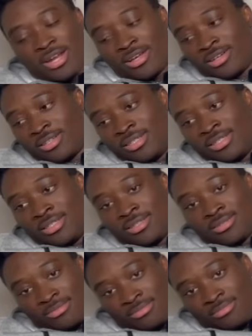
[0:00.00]

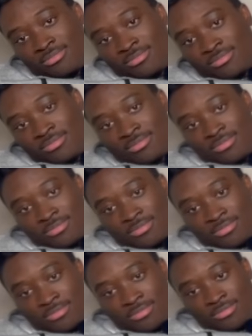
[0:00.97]

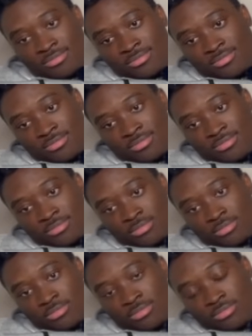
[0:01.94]

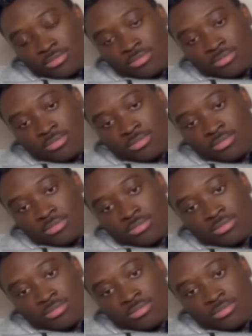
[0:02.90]
(silent)